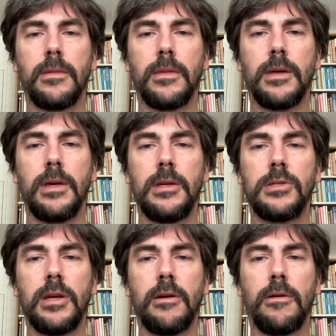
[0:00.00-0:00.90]
the I
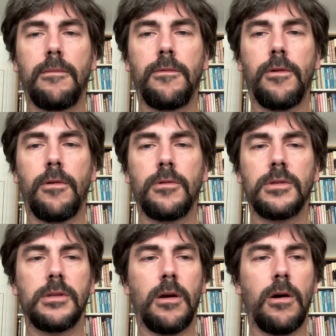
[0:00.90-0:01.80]
Ching
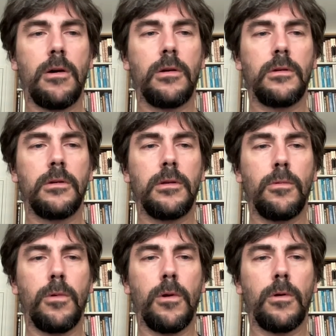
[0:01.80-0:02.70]
confers on the
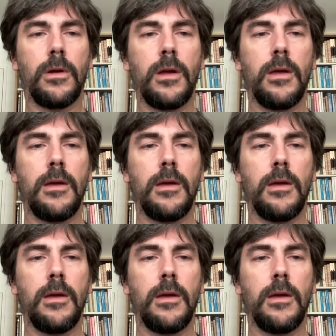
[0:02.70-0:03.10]
work,